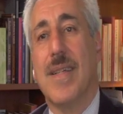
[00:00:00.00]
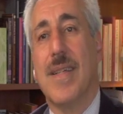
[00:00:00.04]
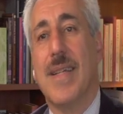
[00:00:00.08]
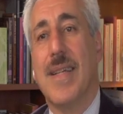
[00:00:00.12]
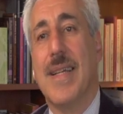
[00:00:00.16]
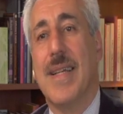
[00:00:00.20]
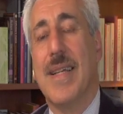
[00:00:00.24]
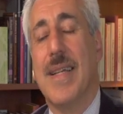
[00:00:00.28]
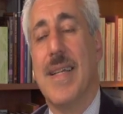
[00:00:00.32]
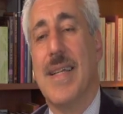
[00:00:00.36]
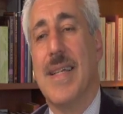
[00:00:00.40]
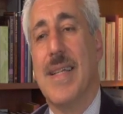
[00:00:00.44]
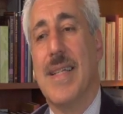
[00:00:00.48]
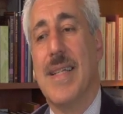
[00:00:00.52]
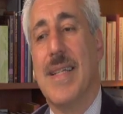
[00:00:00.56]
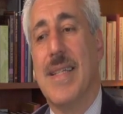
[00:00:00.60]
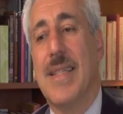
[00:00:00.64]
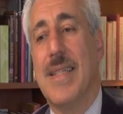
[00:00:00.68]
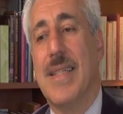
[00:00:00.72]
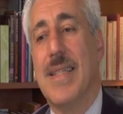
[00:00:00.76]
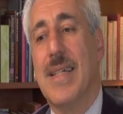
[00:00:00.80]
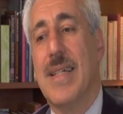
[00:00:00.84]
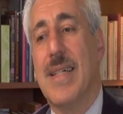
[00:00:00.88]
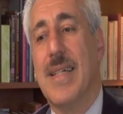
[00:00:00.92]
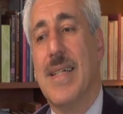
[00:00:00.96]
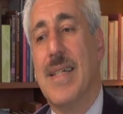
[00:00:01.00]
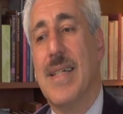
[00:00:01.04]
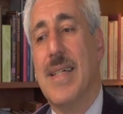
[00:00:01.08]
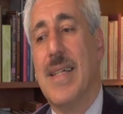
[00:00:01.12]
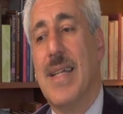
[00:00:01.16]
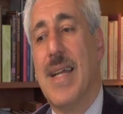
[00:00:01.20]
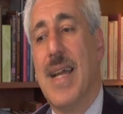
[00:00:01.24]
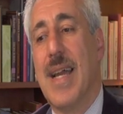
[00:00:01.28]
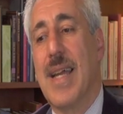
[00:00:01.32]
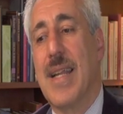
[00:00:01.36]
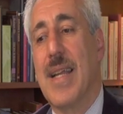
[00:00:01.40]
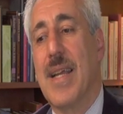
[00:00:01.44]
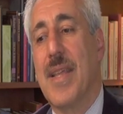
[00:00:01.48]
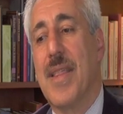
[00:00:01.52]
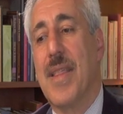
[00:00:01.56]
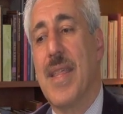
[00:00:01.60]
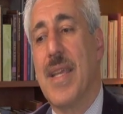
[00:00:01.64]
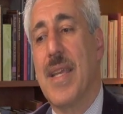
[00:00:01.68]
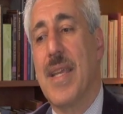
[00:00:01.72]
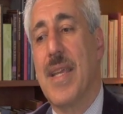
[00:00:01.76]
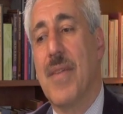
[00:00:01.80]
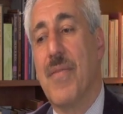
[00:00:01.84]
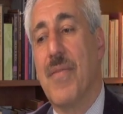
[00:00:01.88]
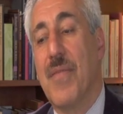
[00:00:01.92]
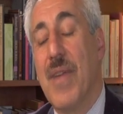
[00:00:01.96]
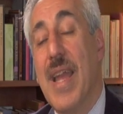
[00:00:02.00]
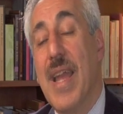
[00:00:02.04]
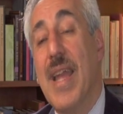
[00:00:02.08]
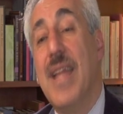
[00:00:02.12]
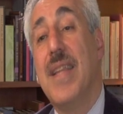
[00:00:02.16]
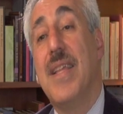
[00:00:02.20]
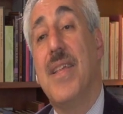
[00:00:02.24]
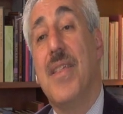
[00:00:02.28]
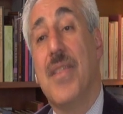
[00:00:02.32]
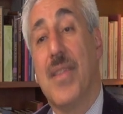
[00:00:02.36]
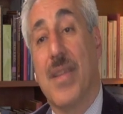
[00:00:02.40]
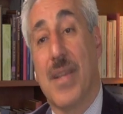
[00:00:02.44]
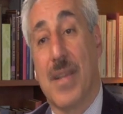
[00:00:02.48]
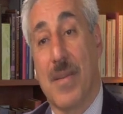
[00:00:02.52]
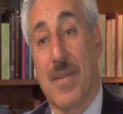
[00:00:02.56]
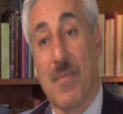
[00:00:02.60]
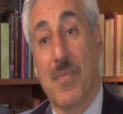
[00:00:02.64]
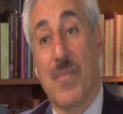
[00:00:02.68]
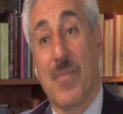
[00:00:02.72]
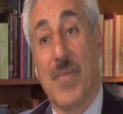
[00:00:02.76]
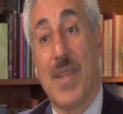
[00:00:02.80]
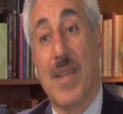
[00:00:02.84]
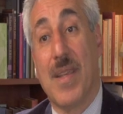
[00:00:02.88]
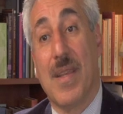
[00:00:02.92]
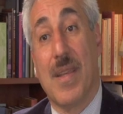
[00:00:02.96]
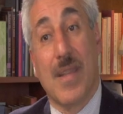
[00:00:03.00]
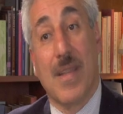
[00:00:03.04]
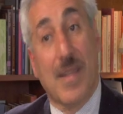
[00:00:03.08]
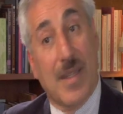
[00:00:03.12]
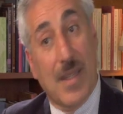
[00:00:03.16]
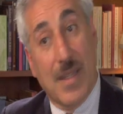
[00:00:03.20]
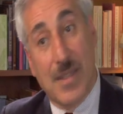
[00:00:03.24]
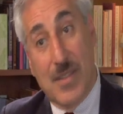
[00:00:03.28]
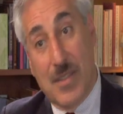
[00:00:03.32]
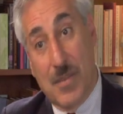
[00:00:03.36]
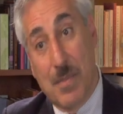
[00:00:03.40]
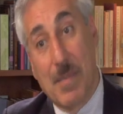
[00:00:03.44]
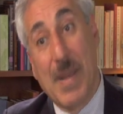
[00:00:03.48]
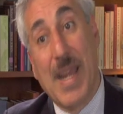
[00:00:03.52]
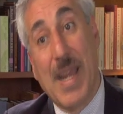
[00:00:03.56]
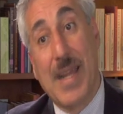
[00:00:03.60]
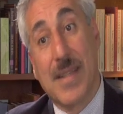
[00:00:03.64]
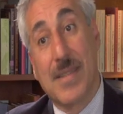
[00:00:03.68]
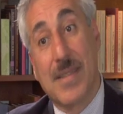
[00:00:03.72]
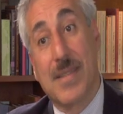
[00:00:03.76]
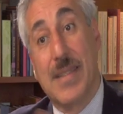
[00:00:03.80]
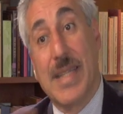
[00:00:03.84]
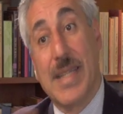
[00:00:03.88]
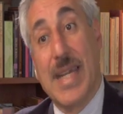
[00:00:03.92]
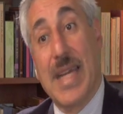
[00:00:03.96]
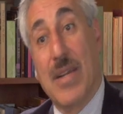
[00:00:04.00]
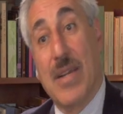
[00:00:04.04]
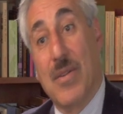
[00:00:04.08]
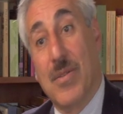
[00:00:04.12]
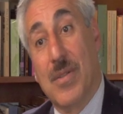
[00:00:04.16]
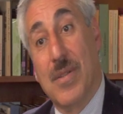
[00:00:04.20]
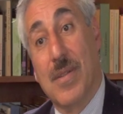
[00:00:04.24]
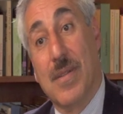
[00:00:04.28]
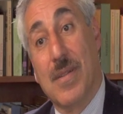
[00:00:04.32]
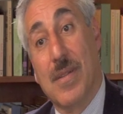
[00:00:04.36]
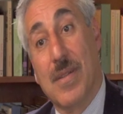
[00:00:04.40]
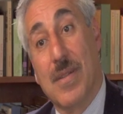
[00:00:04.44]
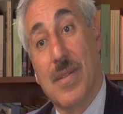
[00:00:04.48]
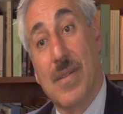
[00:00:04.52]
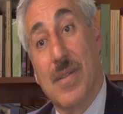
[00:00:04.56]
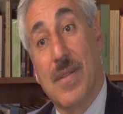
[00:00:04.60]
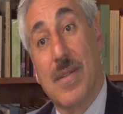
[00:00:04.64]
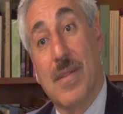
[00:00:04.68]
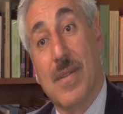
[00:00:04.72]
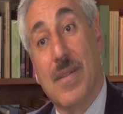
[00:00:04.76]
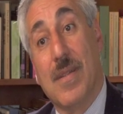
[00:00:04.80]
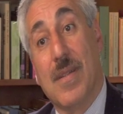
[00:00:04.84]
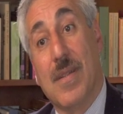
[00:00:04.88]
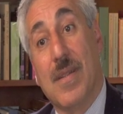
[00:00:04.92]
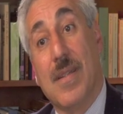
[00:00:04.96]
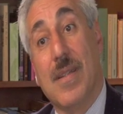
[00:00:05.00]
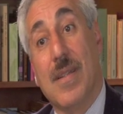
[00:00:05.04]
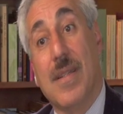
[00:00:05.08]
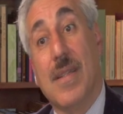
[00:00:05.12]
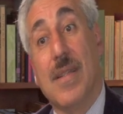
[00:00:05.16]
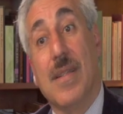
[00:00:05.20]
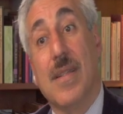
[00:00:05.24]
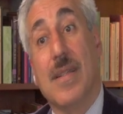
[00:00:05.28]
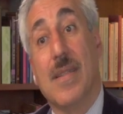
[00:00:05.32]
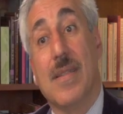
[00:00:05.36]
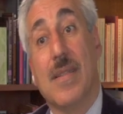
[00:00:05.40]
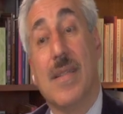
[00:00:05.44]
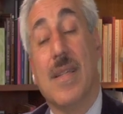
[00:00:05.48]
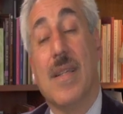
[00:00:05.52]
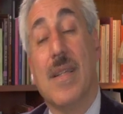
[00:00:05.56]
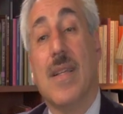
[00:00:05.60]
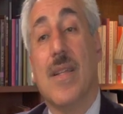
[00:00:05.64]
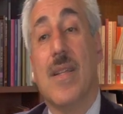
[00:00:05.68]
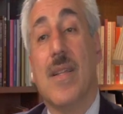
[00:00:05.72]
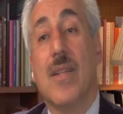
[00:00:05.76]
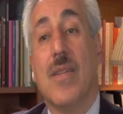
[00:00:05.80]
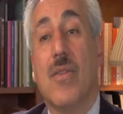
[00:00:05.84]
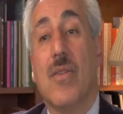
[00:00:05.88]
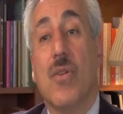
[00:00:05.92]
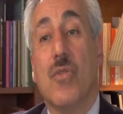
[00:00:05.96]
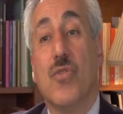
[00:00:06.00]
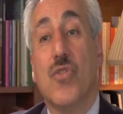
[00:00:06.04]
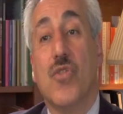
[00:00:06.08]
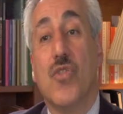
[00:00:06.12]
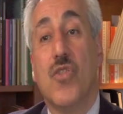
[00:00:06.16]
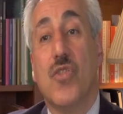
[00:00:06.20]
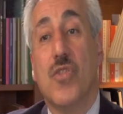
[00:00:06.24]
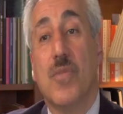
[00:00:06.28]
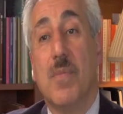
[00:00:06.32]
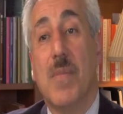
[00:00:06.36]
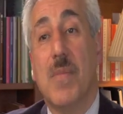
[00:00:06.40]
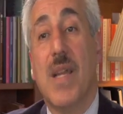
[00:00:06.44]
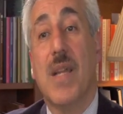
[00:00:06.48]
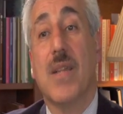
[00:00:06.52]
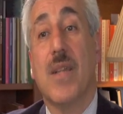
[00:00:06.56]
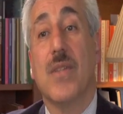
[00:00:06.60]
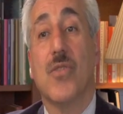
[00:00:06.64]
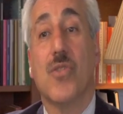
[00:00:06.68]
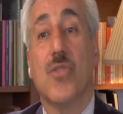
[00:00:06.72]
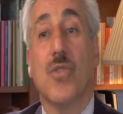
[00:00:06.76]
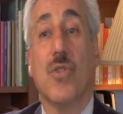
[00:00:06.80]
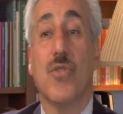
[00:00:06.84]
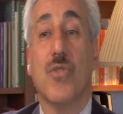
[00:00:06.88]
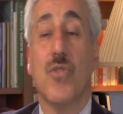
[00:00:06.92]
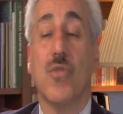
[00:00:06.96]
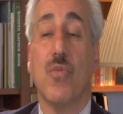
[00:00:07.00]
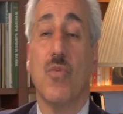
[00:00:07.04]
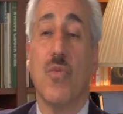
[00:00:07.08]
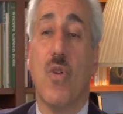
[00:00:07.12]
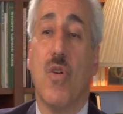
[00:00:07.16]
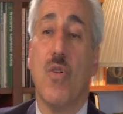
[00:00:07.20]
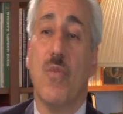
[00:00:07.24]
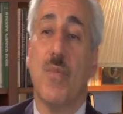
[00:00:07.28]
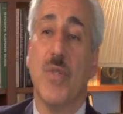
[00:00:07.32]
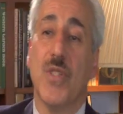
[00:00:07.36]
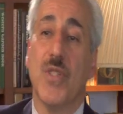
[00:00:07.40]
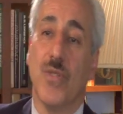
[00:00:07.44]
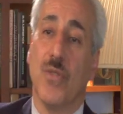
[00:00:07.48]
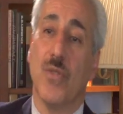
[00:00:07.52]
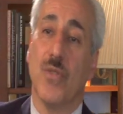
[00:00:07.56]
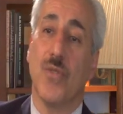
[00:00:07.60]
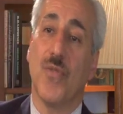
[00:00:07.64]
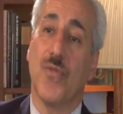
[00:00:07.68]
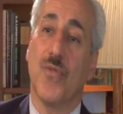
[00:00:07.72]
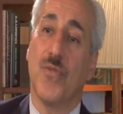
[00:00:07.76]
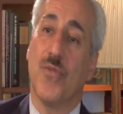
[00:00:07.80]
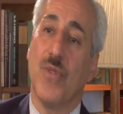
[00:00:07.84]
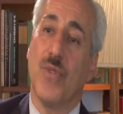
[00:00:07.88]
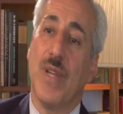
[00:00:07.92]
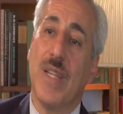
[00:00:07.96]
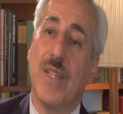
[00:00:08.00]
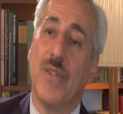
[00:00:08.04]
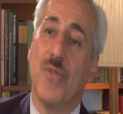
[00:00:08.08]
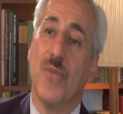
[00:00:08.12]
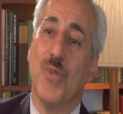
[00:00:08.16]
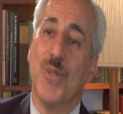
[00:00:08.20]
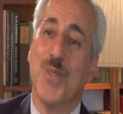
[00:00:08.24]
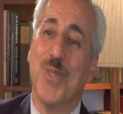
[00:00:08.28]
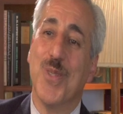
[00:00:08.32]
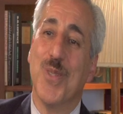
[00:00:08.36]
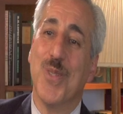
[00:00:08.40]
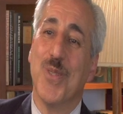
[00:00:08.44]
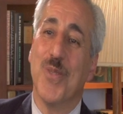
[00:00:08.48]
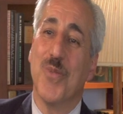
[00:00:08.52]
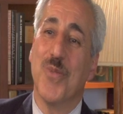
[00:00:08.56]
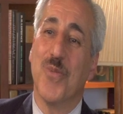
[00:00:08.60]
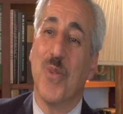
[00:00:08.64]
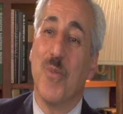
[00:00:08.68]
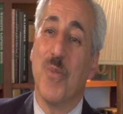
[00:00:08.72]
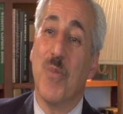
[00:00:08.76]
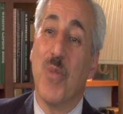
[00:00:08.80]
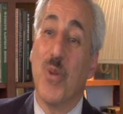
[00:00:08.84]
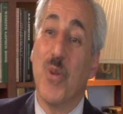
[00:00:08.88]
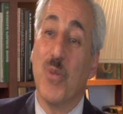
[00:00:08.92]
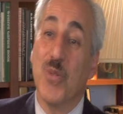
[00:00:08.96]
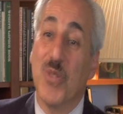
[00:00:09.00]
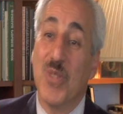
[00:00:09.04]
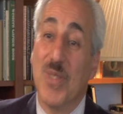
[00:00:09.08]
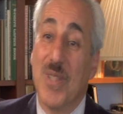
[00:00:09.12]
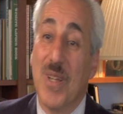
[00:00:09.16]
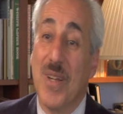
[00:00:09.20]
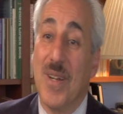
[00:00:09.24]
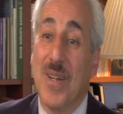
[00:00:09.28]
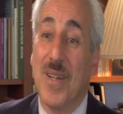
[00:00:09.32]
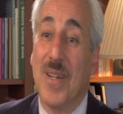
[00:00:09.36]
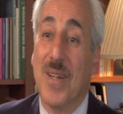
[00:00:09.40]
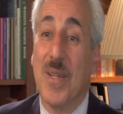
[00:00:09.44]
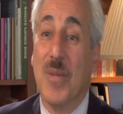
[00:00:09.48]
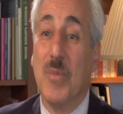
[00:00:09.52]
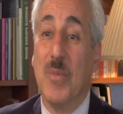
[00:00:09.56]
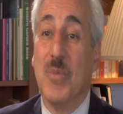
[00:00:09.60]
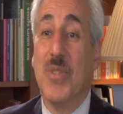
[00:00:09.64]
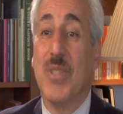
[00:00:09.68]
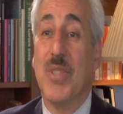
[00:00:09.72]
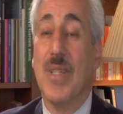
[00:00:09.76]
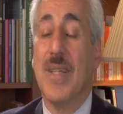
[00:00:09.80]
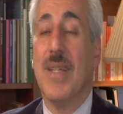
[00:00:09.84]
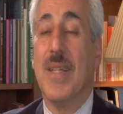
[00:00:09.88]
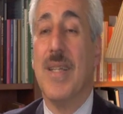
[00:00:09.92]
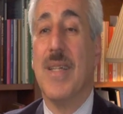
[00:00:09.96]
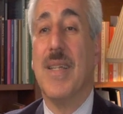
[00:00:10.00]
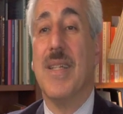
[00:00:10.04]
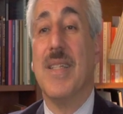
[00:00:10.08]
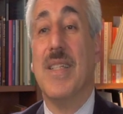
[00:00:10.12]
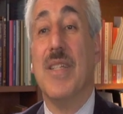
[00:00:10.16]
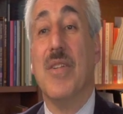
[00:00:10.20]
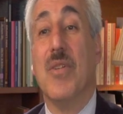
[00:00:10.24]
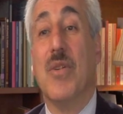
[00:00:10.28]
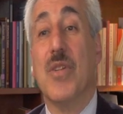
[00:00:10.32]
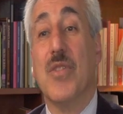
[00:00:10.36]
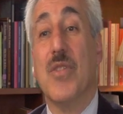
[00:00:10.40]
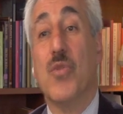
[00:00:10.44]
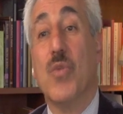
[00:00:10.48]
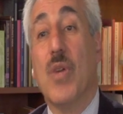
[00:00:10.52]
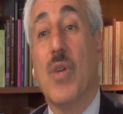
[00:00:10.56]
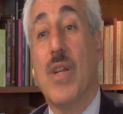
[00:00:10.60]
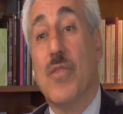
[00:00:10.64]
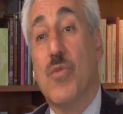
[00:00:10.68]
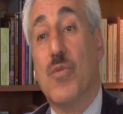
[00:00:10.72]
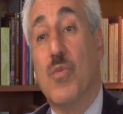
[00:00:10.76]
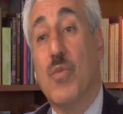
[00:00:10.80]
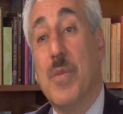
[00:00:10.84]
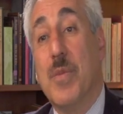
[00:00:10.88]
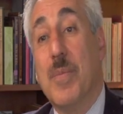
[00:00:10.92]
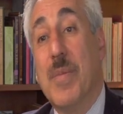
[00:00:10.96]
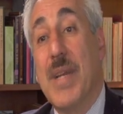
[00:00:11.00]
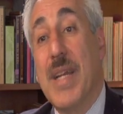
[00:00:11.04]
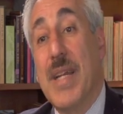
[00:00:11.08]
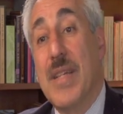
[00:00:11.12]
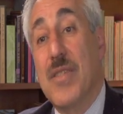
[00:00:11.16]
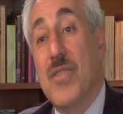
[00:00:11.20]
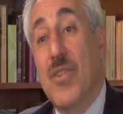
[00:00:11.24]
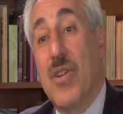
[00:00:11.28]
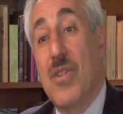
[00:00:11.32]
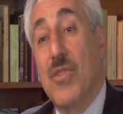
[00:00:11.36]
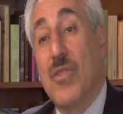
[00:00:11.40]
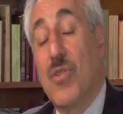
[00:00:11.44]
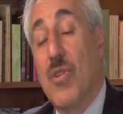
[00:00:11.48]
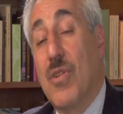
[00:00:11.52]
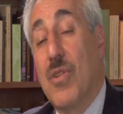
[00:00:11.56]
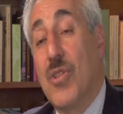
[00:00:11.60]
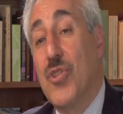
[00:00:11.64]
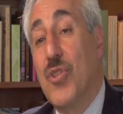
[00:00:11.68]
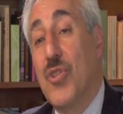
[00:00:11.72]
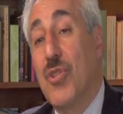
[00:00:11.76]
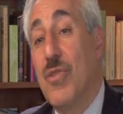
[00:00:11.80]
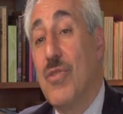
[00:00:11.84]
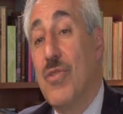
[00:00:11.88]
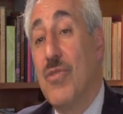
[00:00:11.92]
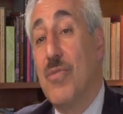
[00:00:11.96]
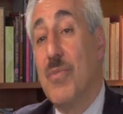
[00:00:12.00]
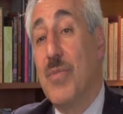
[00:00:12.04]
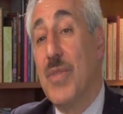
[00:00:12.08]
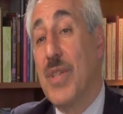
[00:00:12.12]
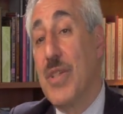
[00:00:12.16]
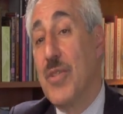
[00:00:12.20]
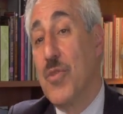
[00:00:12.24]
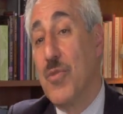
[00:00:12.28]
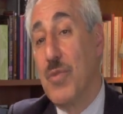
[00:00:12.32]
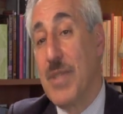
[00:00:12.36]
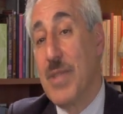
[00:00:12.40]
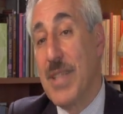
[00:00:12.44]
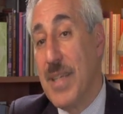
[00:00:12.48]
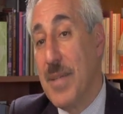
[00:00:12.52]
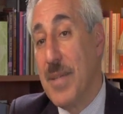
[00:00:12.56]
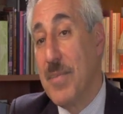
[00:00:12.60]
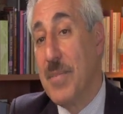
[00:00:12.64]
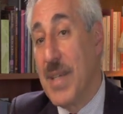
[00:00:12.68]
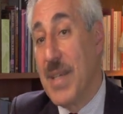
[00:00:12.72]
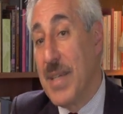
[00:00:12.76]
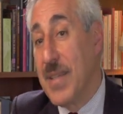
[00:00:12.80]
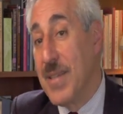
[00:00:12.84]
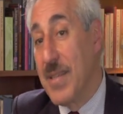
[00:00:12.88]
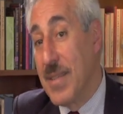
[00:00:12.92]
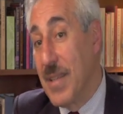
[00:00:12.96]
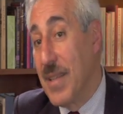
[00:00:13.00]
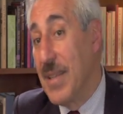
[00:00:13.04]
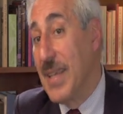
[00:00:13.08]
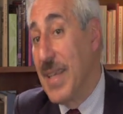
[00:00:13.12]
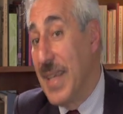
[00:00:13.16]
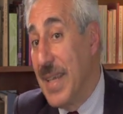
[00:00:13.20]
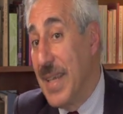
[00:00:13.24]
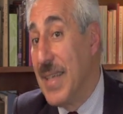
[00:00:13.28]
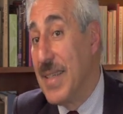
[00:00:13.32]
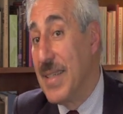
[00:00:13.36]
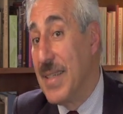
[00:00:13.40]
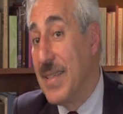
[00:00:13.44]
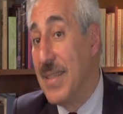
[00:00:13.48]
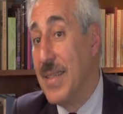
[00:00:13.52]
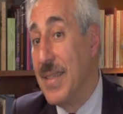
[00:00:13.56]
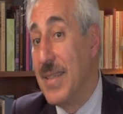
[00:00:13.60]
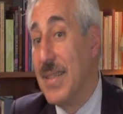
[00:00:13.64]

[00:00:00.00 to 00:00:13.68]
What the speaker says: And I think if anything gets passed down is those smells, those aromas, those fragrances from those times, you know, as we pass on to our children, because we can't pass the land.